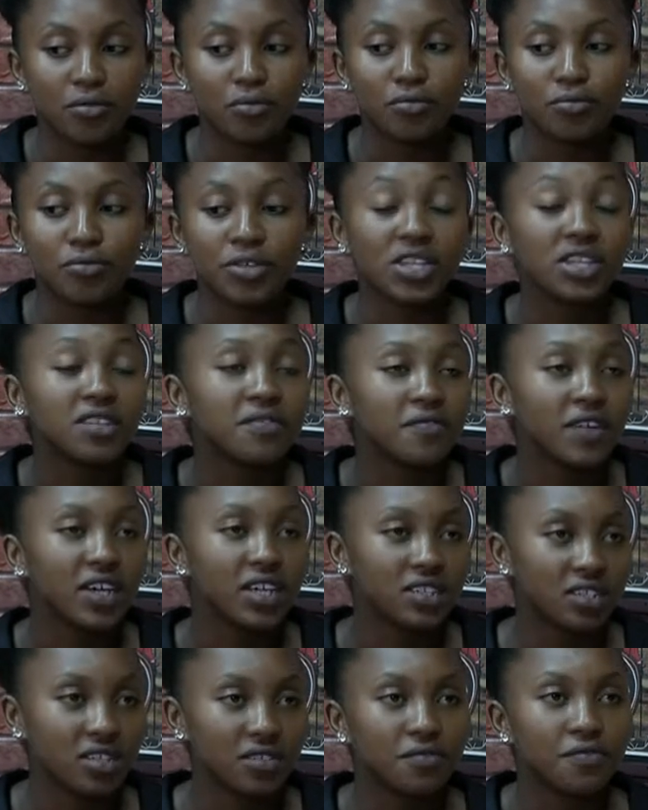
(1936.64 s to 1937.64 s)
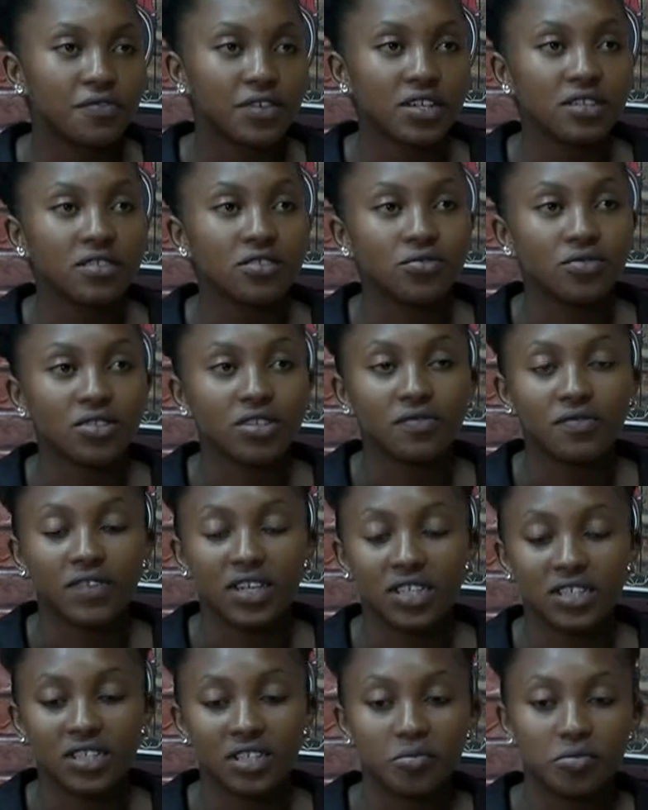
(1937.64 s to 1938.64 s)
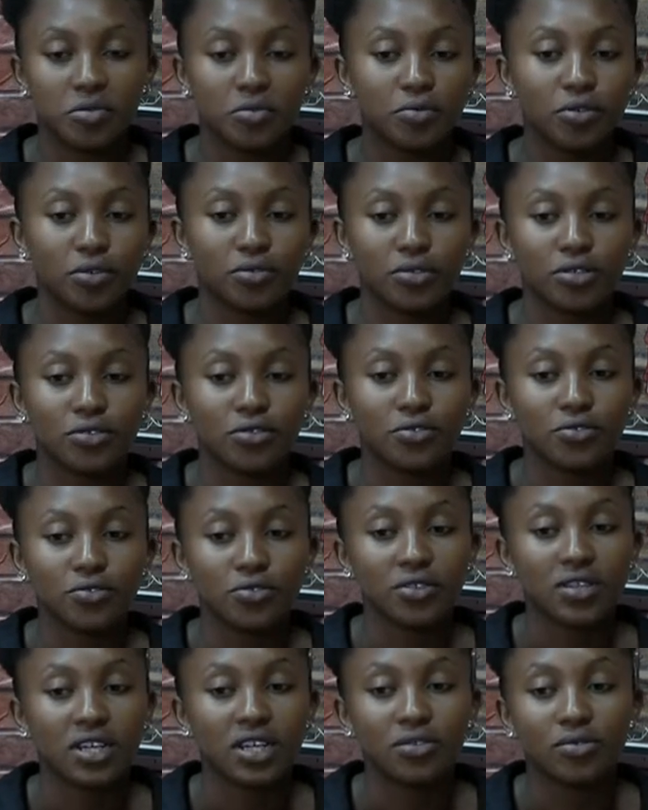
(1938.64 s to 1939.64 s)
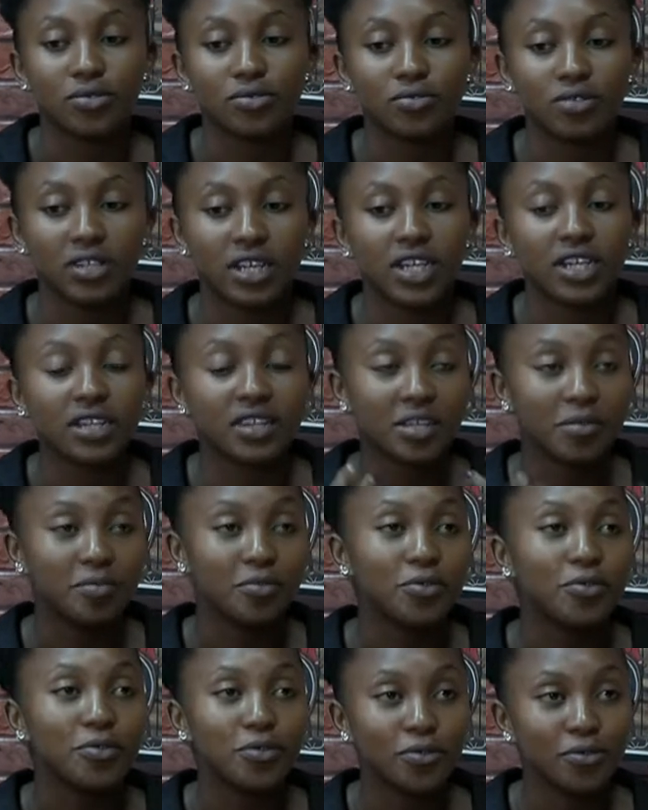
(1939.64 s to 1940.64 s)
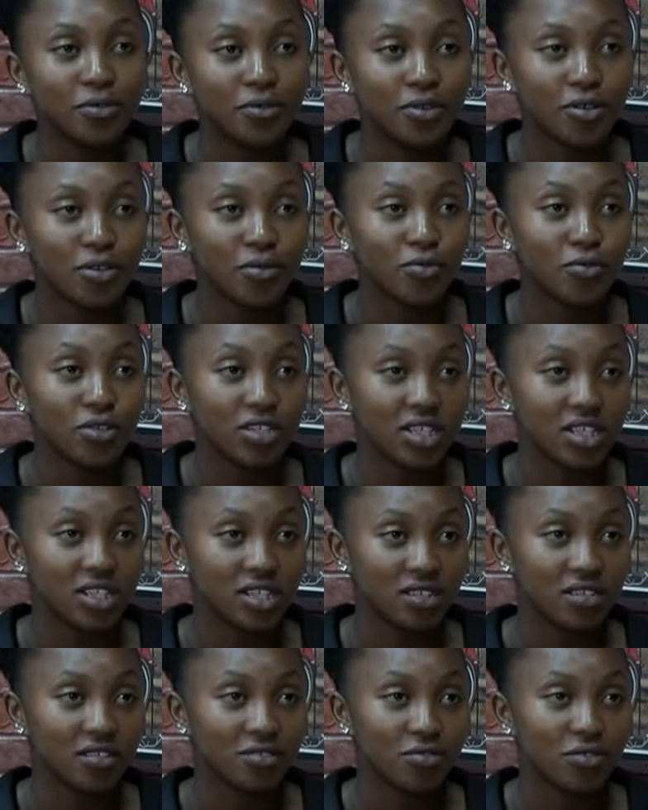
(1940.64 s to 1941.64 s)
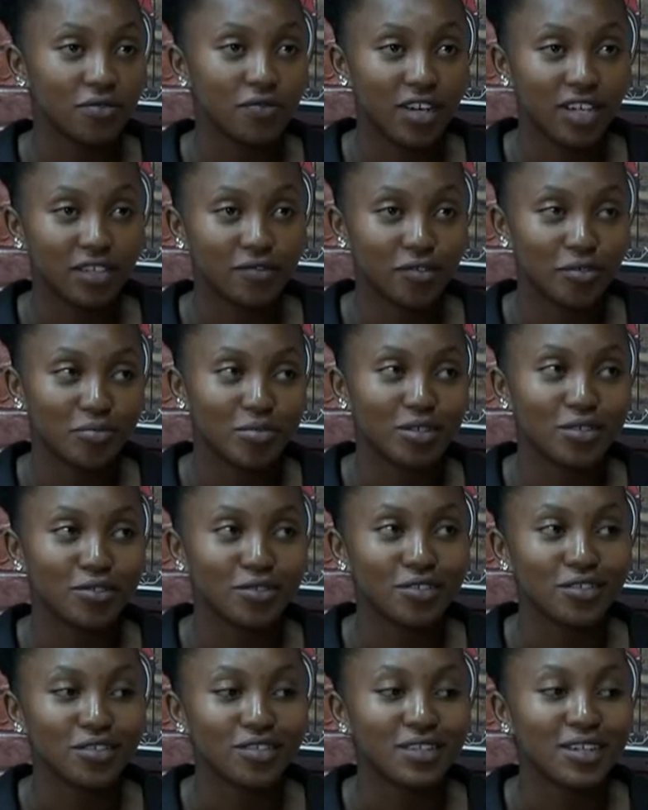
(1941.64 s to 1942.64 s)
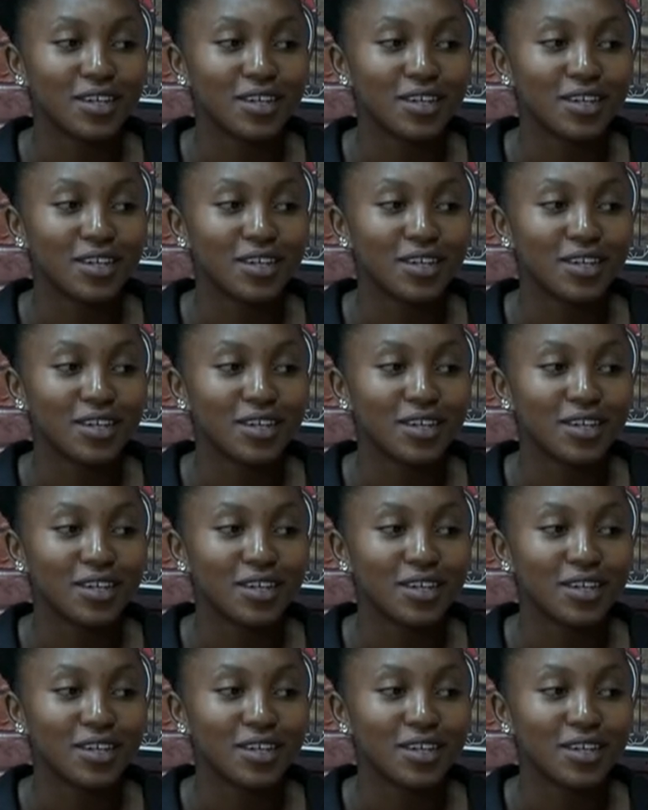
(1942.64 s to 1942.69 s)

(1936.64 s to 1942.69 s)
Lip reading: we invited friends, we invited people we know so that we could let them know what it is we fight for, because